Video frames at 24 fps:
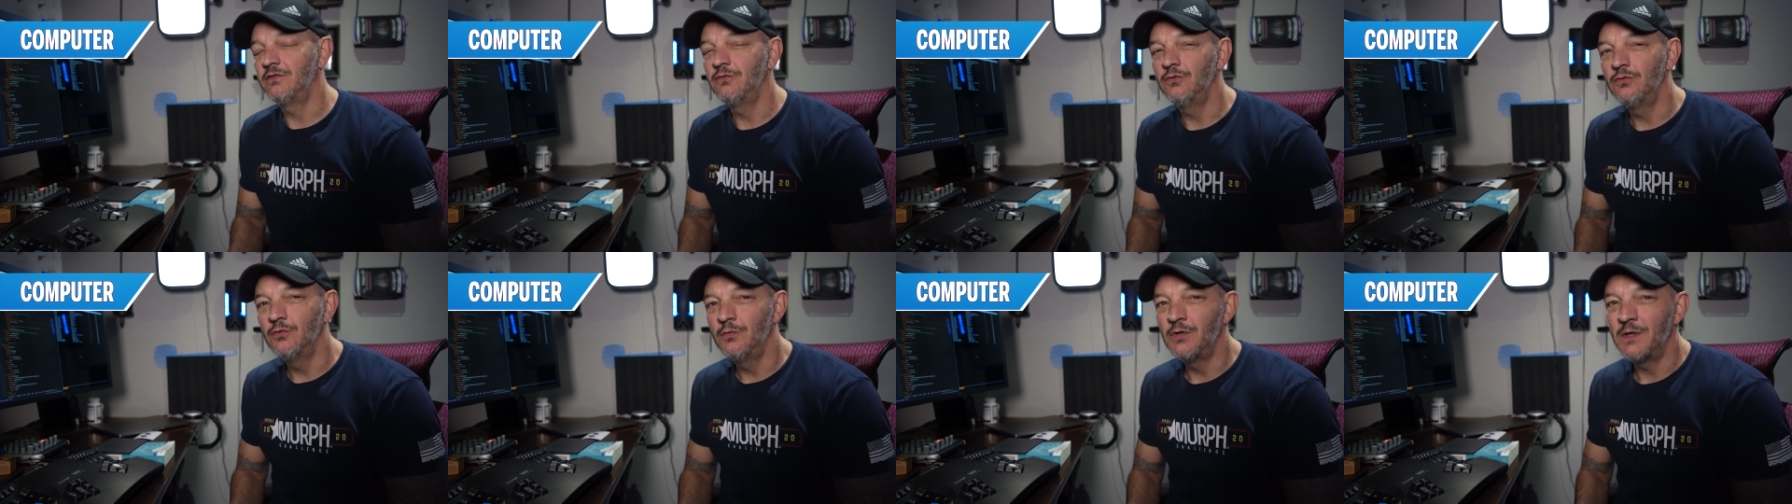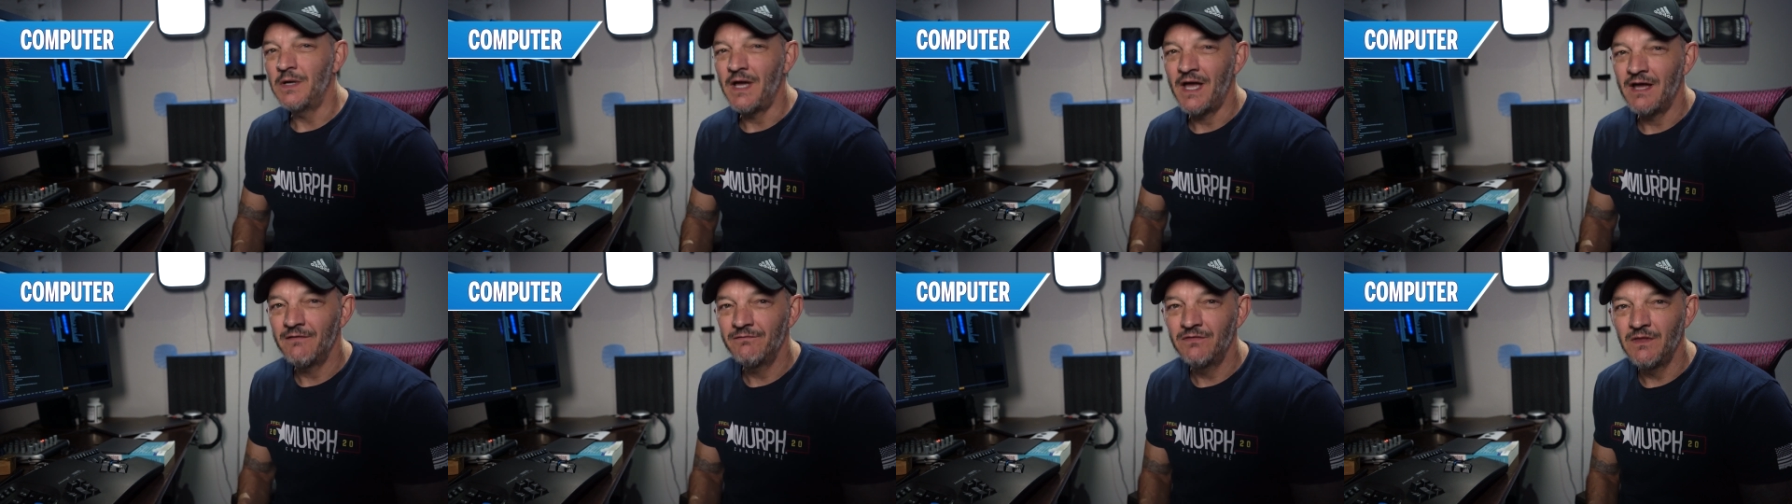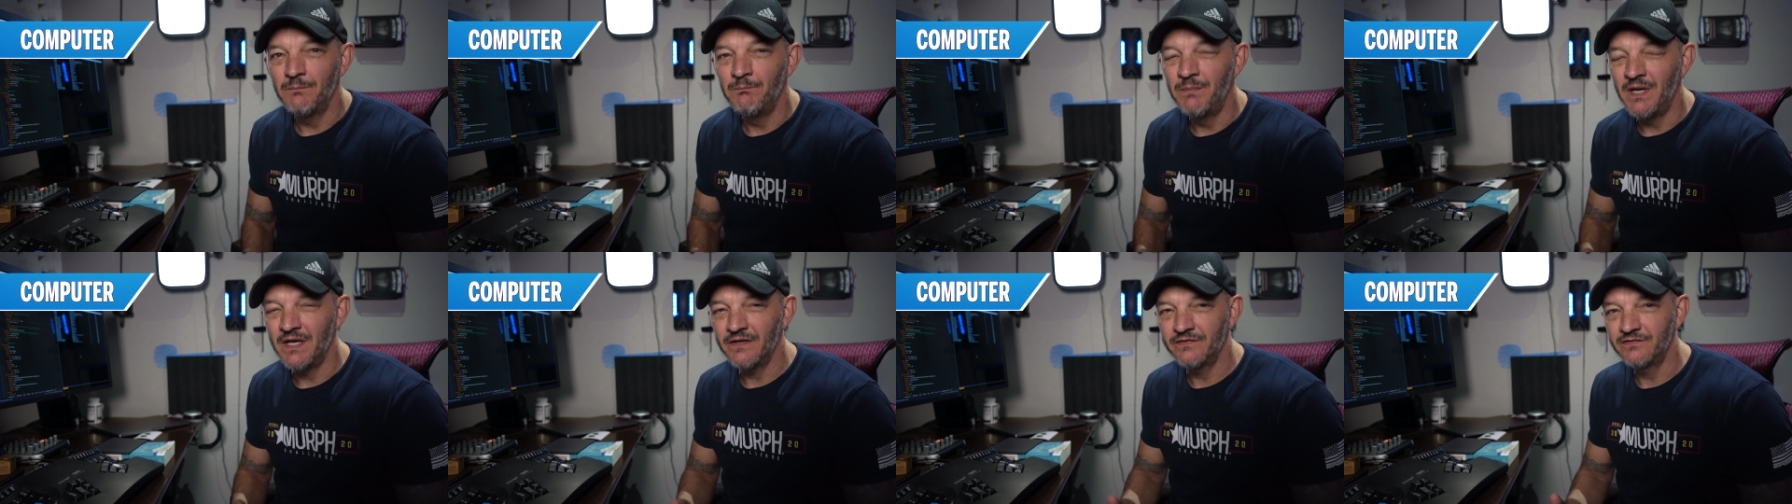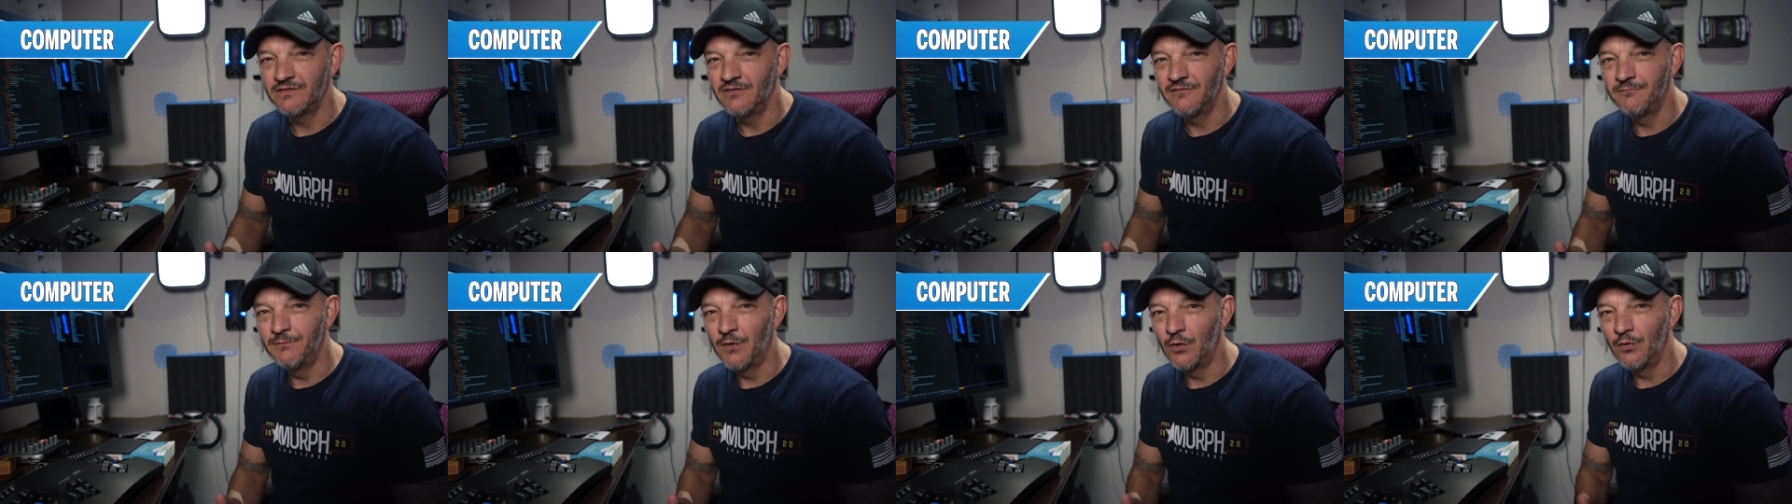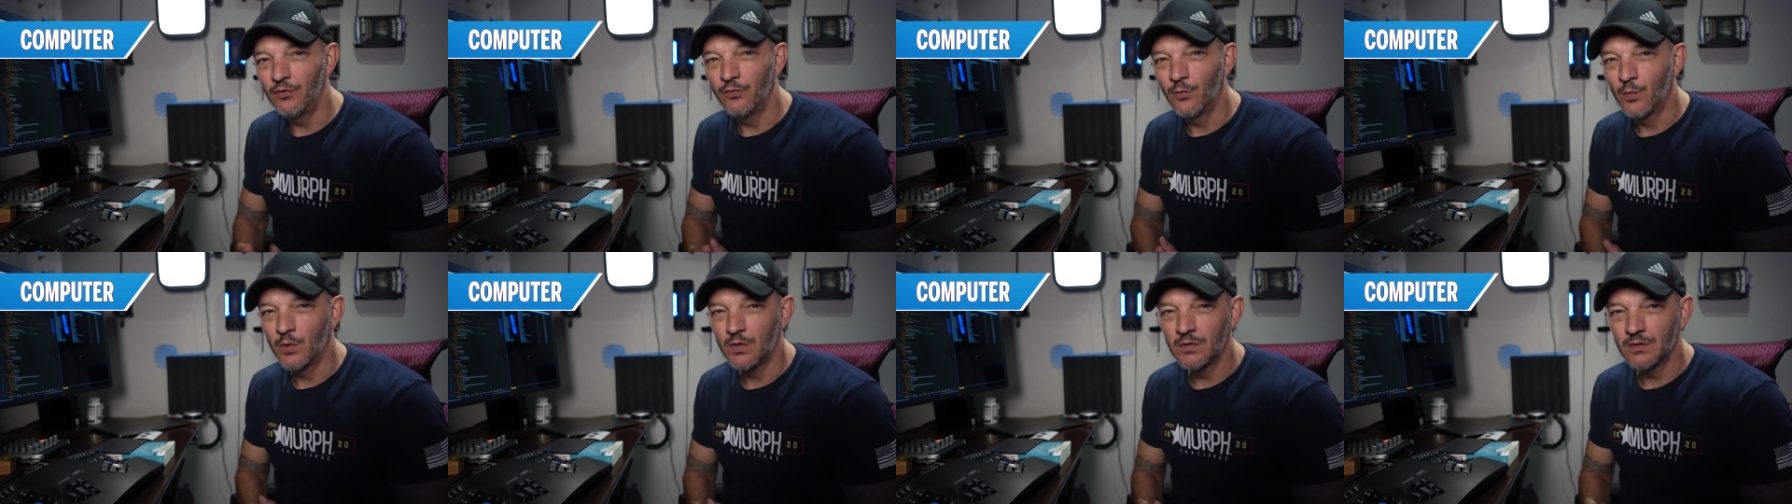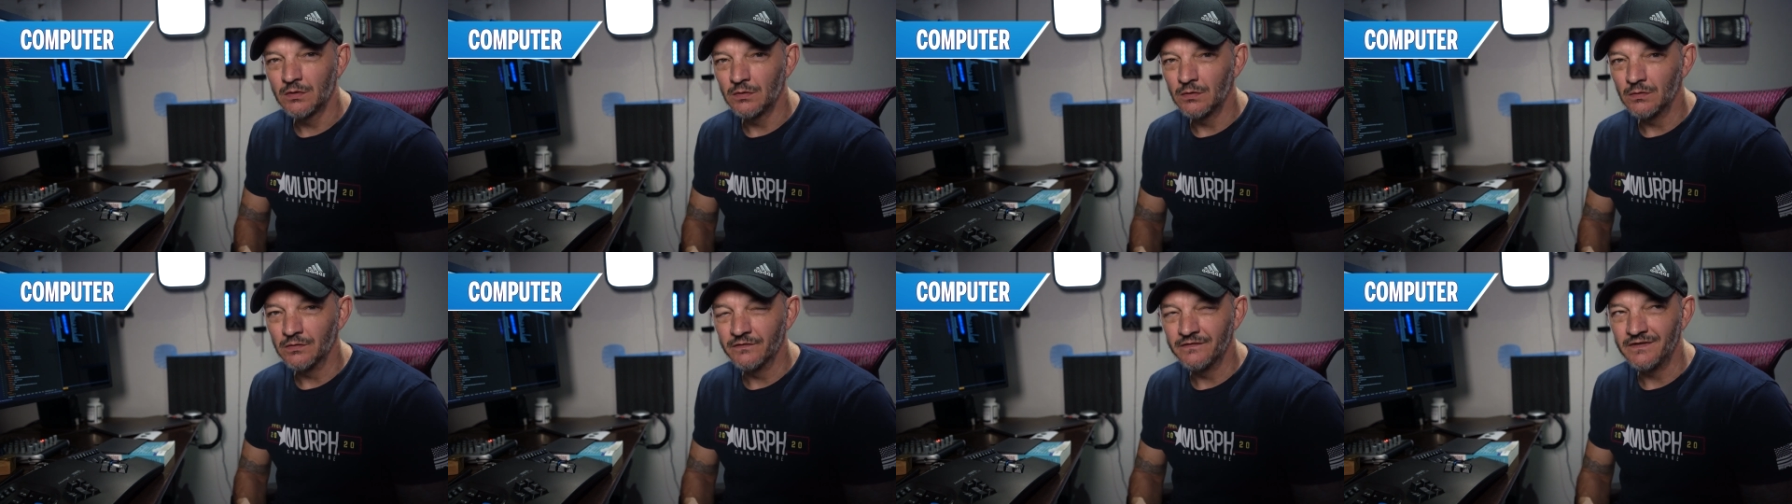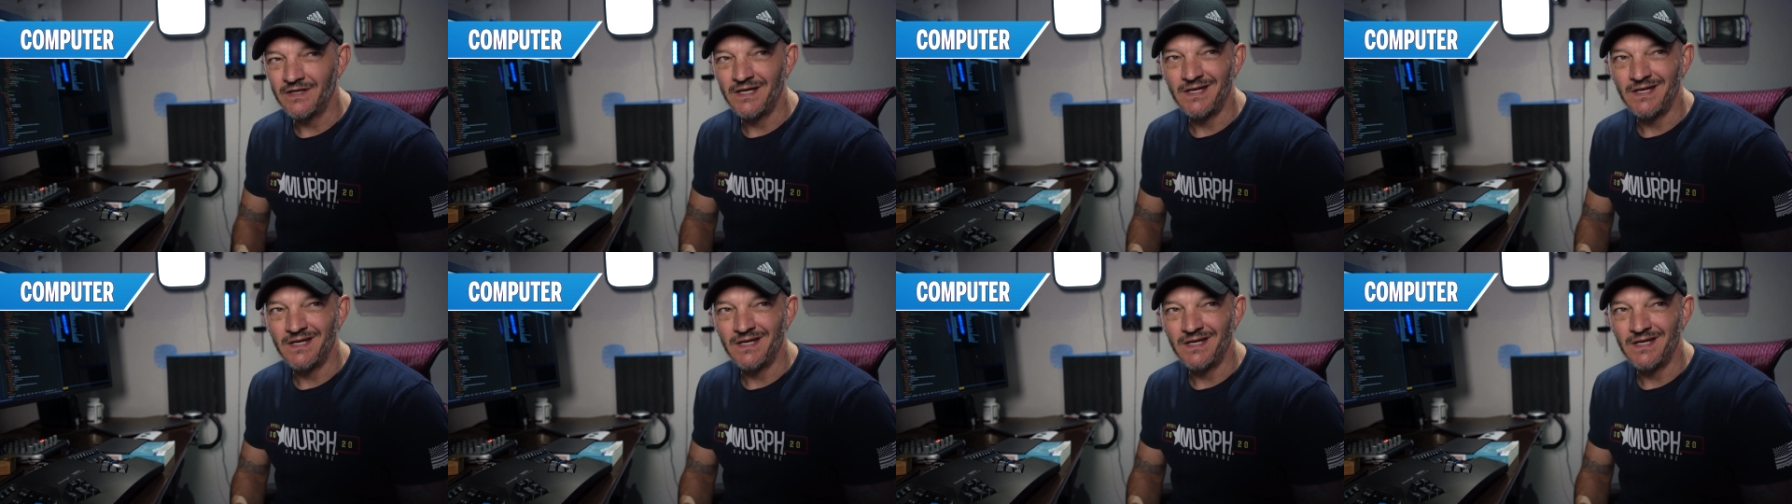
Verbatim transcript: to have the best of both worlds,